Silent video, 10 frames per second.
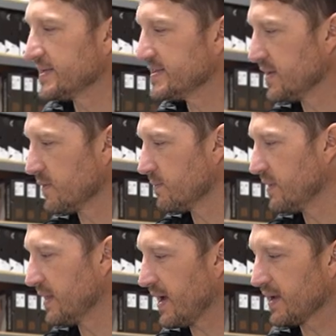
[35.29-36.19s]
of seeing what
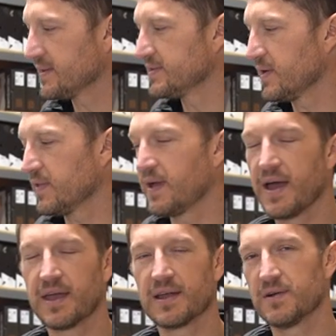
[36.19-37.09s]
we like and don't
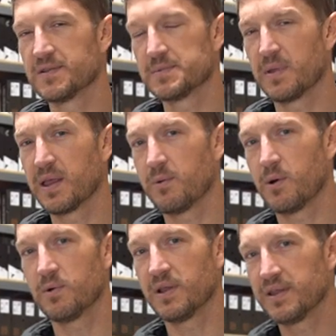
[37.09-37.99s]
like, and ultimately
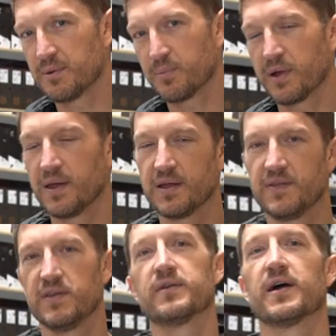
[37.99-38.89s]
what we'll end up bringing
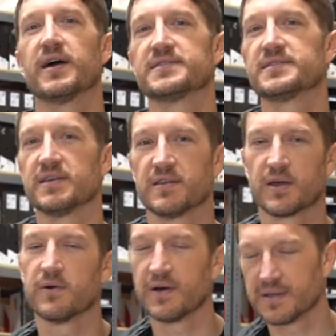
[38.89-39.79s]
to you guys in the
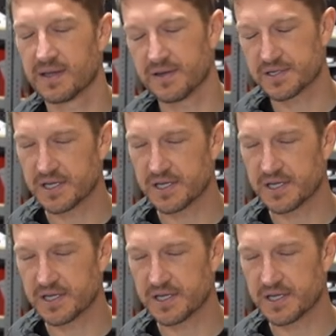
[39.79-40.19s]
Go Hunt Gear